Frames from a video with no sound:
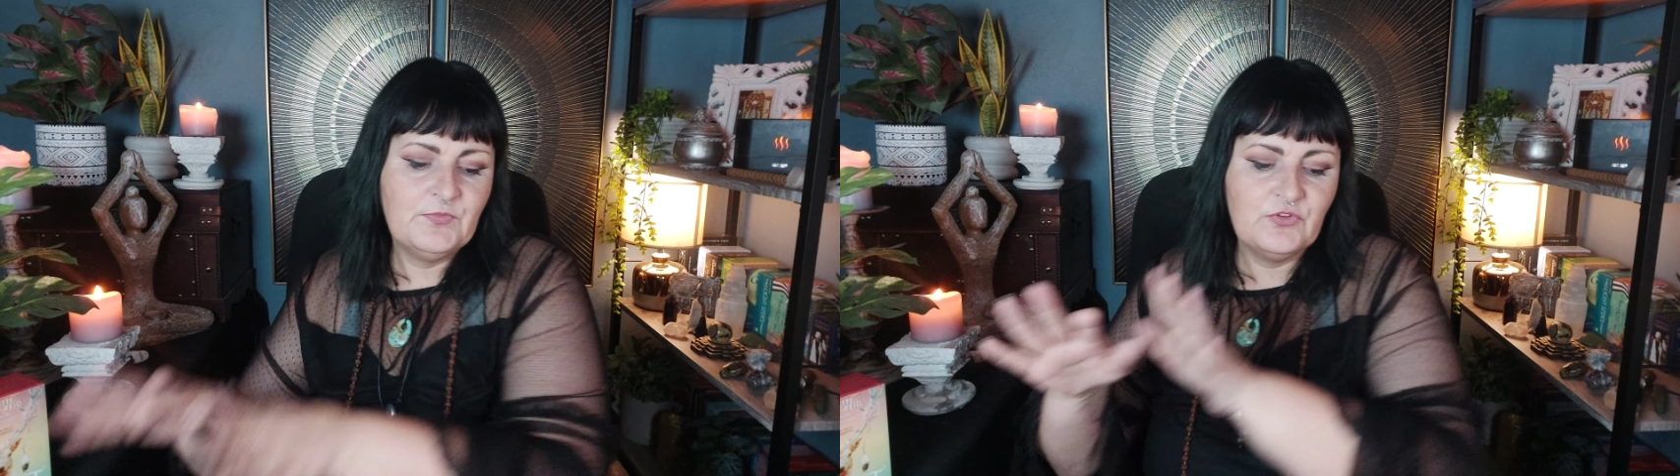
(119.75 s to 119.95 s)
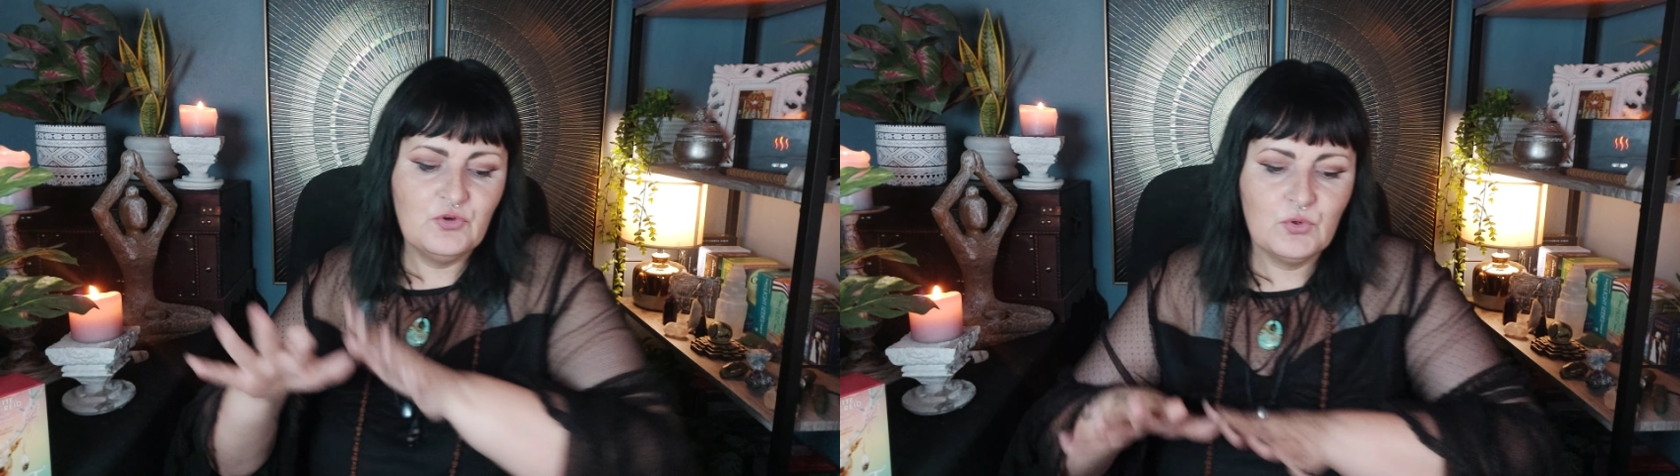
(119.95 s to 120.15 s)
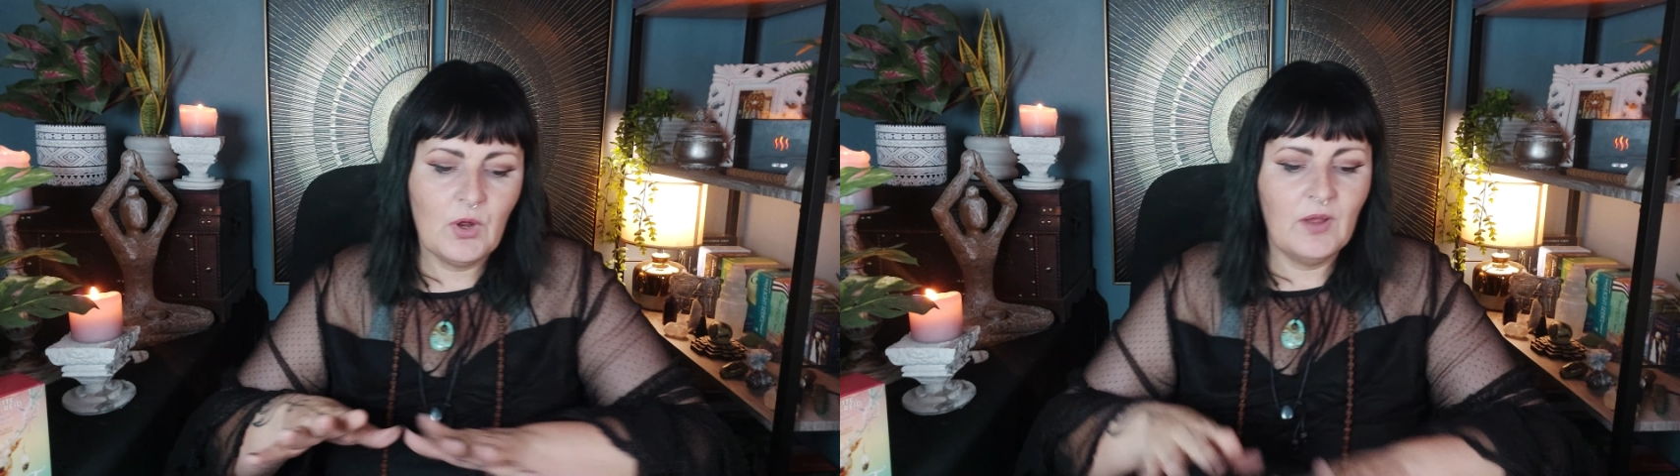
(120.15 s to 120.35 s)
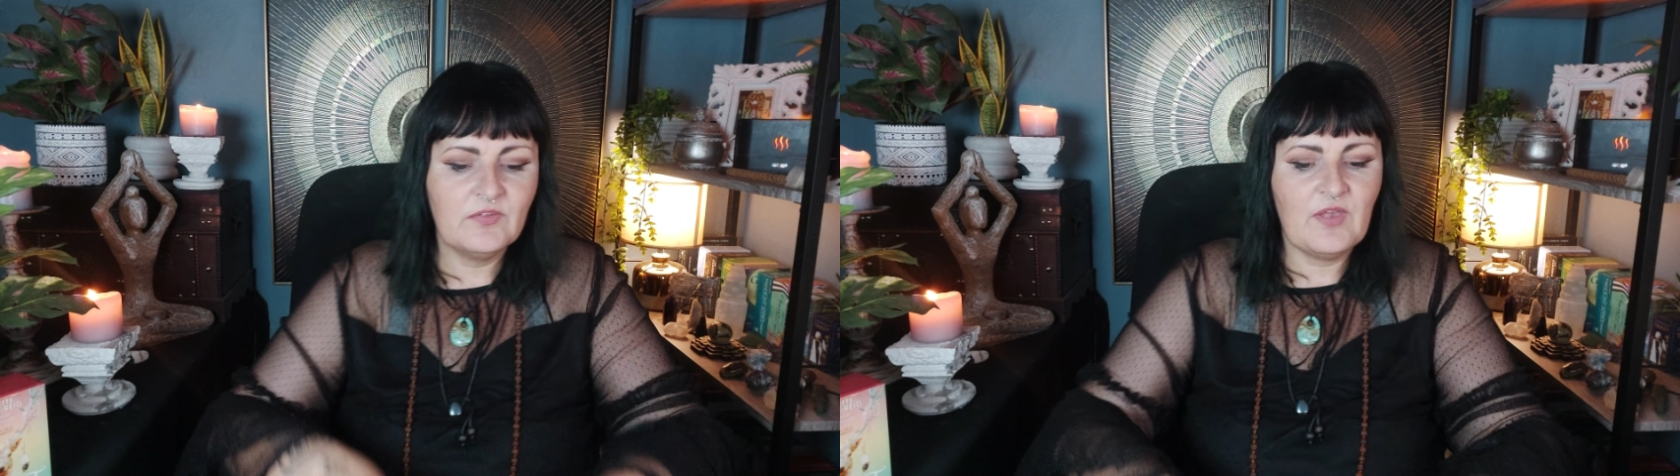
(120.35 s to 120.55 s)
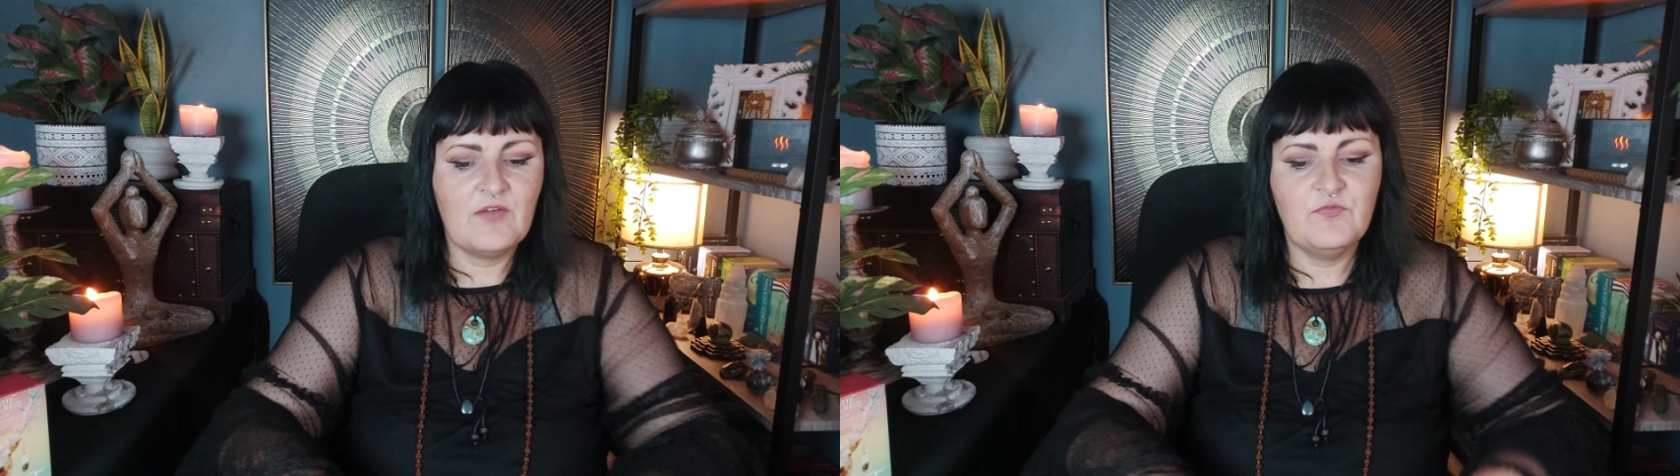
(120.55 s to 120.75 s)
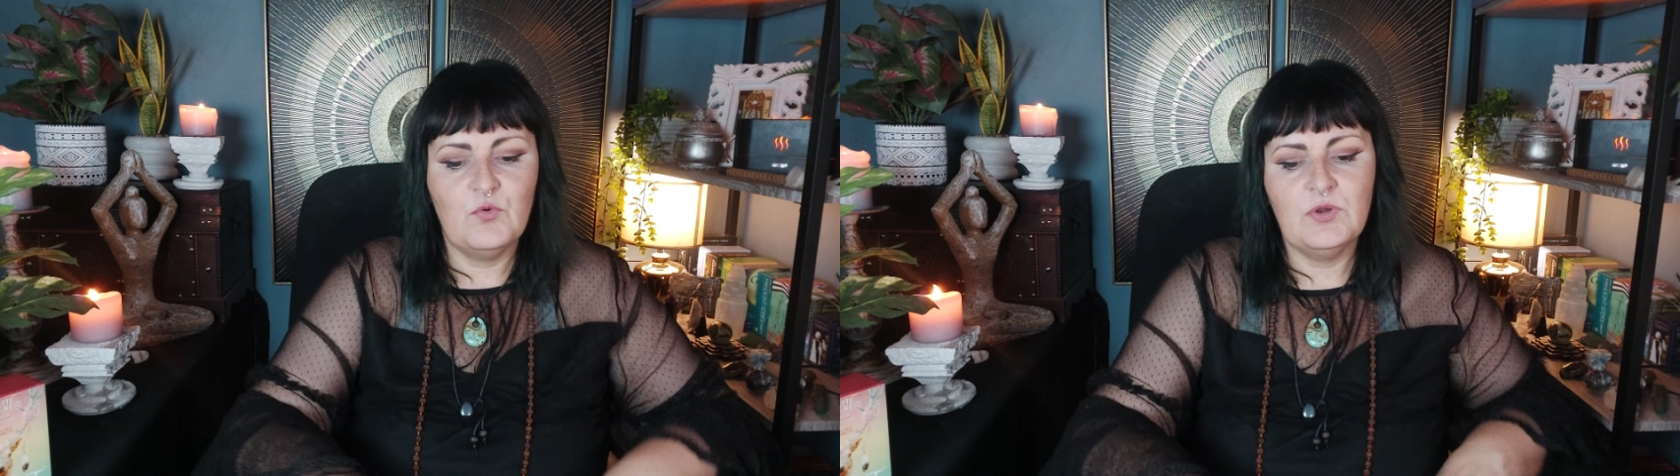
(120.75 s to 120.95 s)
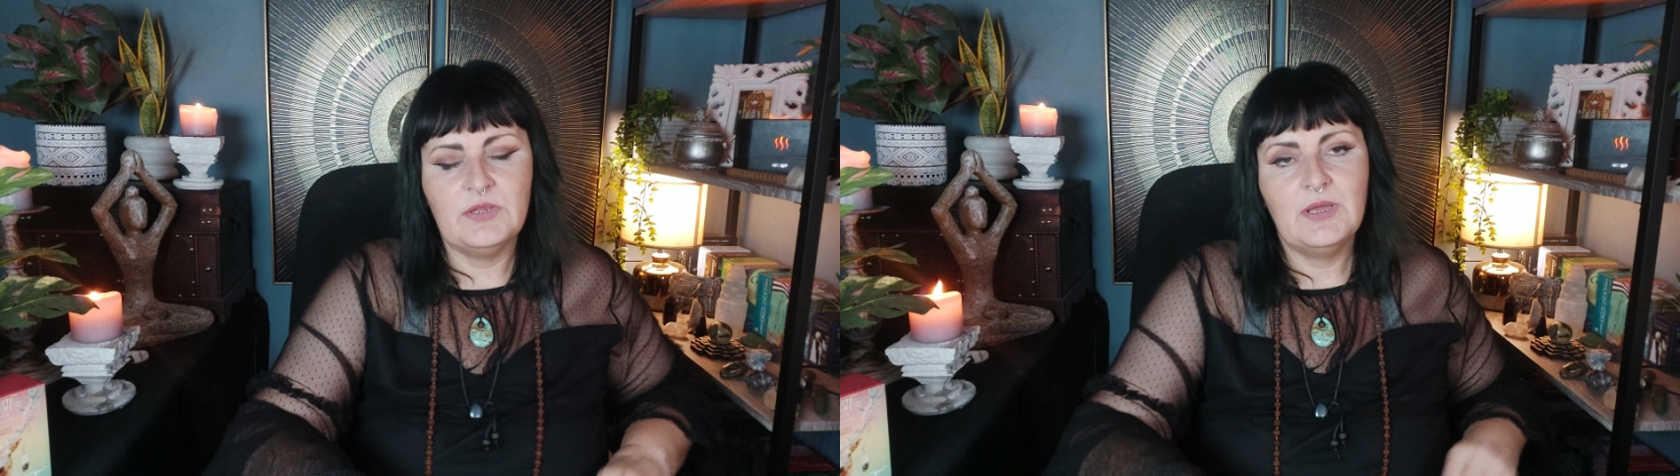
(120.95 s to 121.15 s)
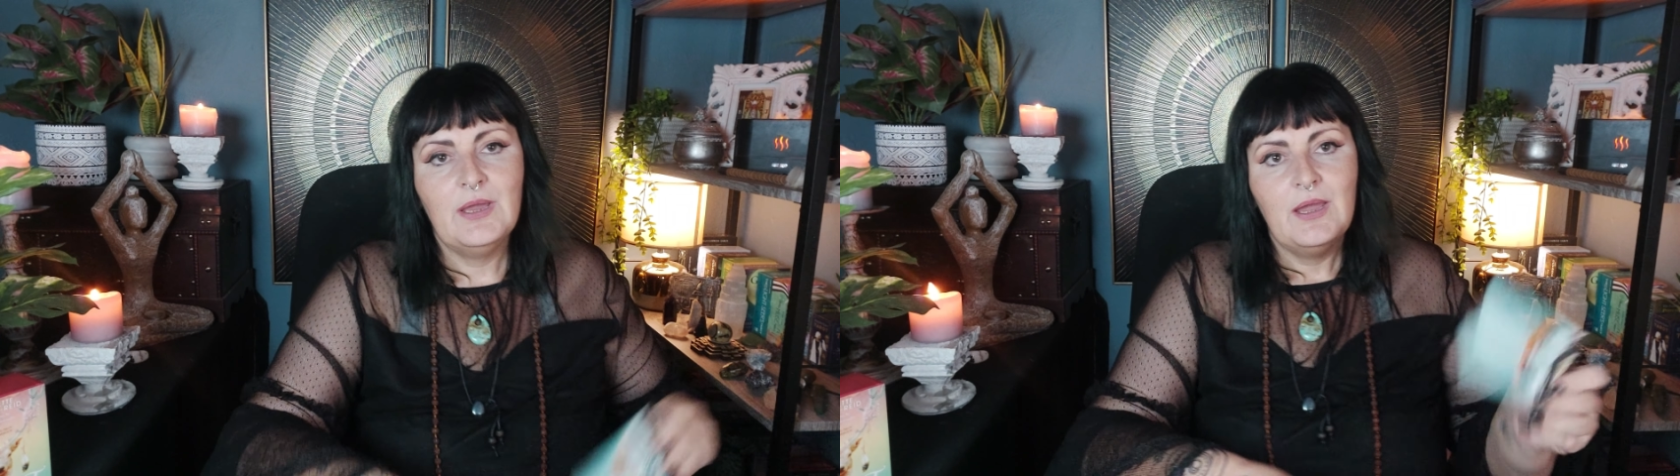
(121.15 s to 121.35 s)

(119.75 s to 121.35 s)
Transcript: two cards have fallen,